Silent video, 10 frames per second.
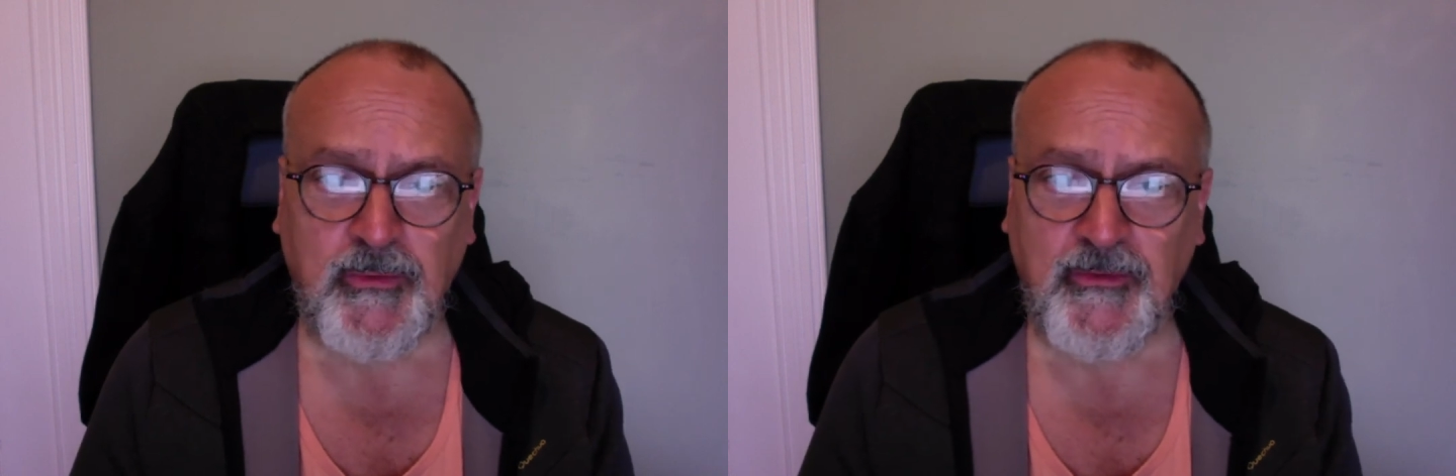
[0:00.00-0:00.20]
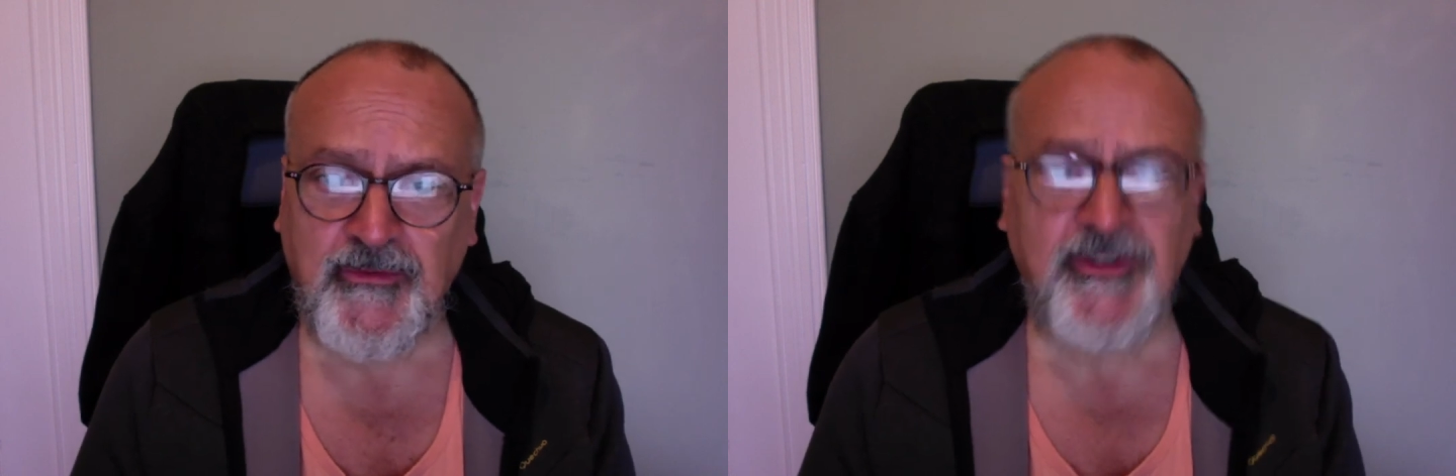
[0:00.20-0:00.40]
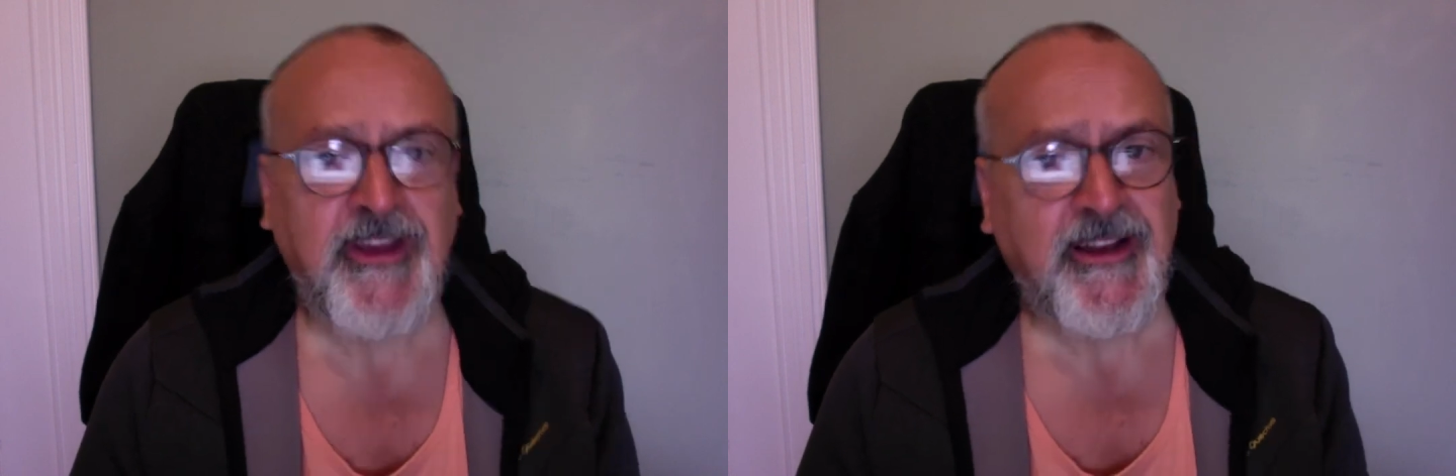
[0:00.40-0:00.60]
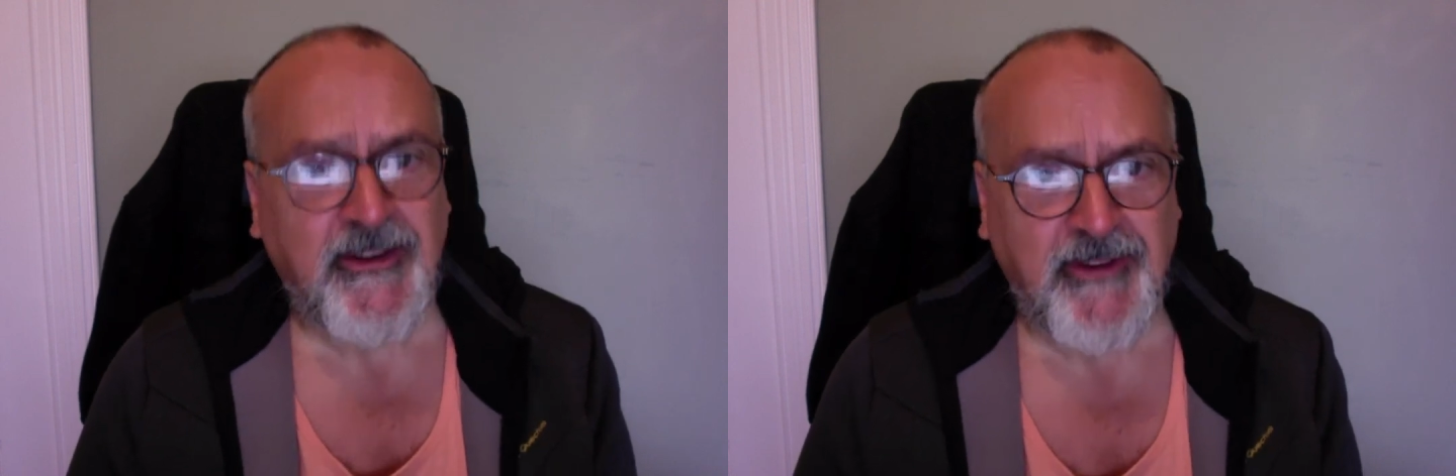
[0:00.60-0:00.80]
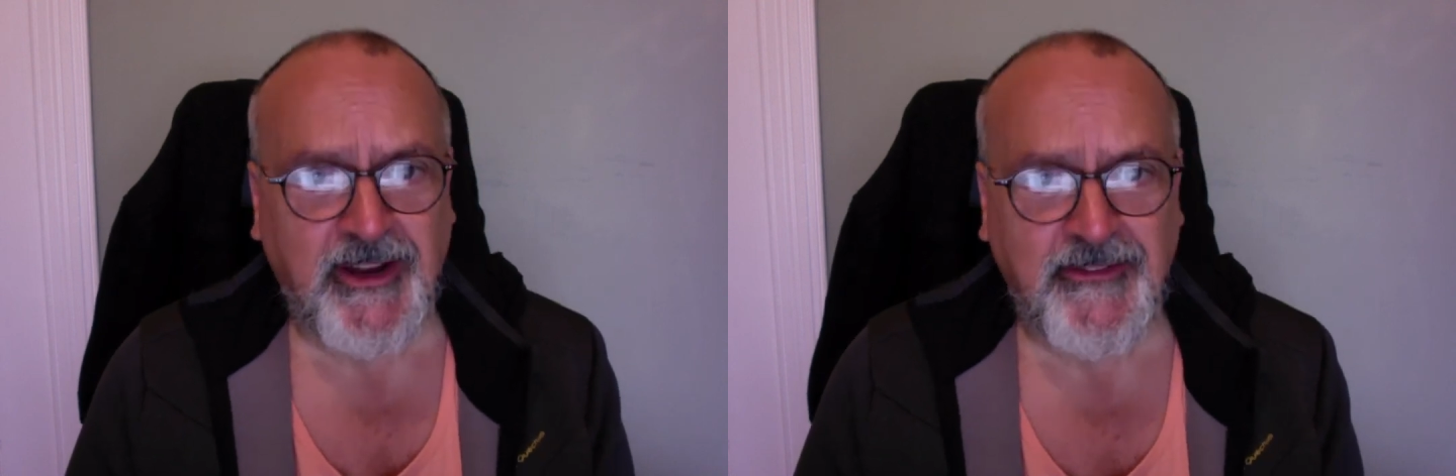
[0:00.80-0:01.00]
vaguely
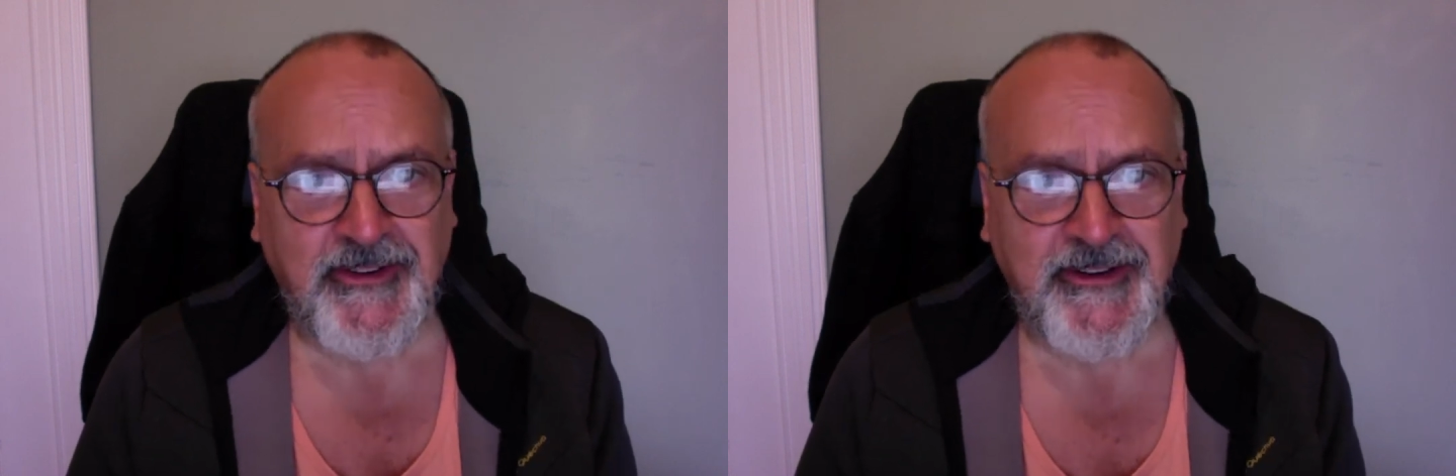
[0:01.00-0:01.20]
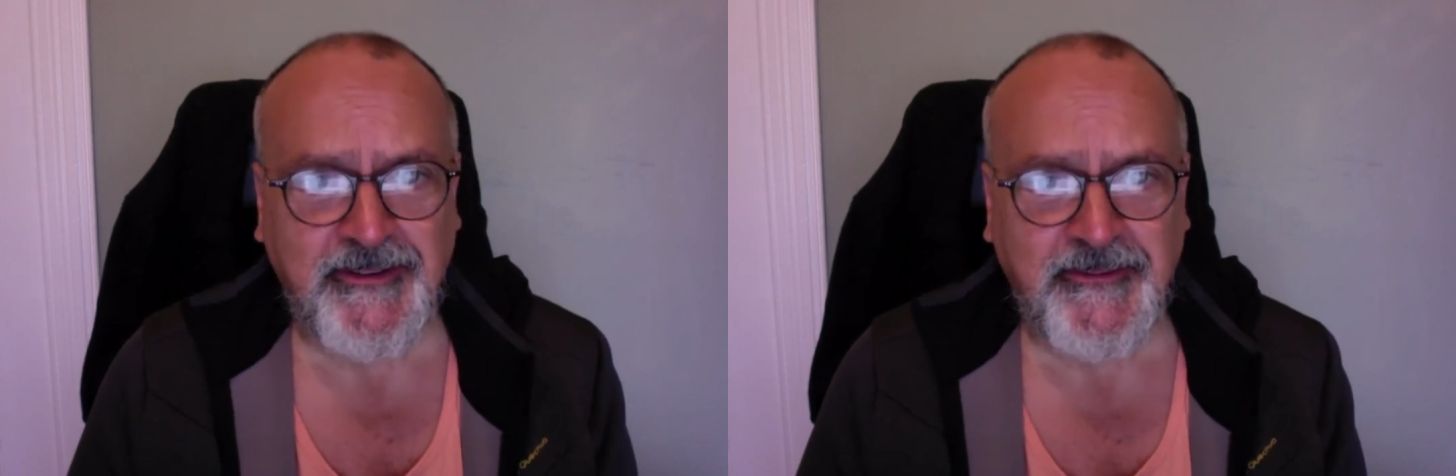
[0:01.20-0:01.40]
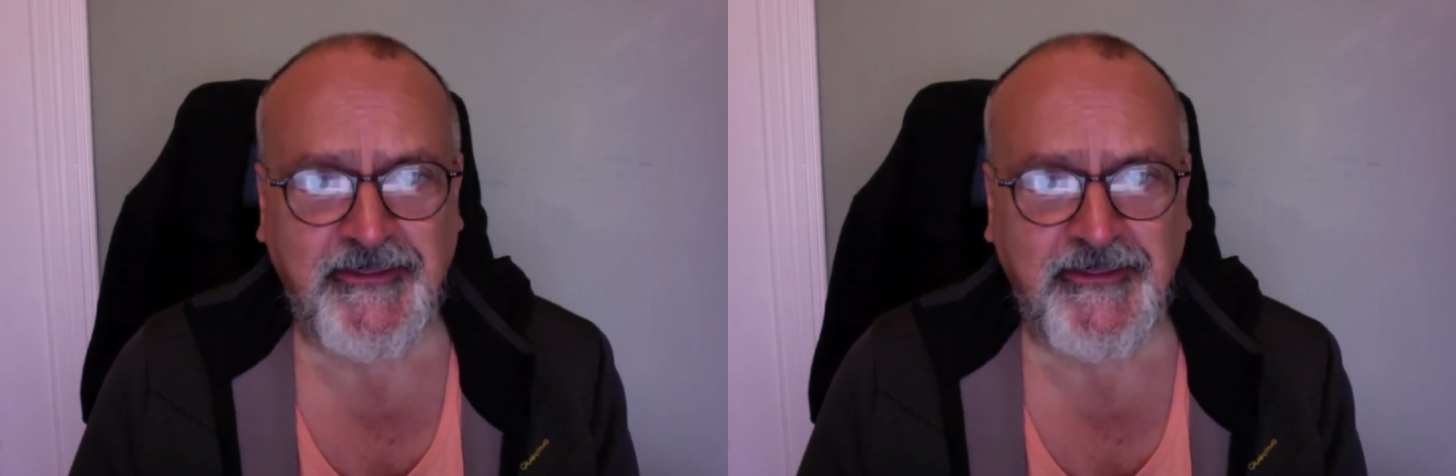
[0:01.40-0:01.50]
relevant.